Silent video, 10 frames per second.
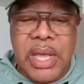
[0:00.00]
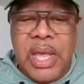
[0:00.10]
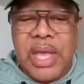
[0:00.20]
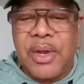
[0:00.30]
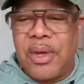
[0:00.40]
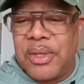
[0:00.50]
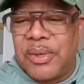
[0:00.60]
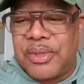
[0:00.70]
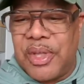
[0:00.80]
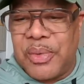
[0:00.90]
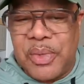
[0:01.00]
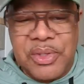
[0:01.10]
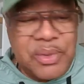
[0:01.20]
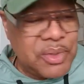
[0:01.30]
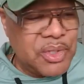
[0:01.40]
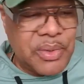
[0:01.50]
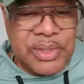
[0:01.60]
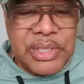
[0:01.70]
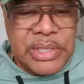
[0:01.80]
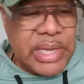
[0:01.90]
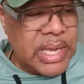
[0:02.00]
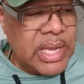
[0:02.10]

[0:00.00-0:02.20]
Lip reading: And all those other ones who joined today,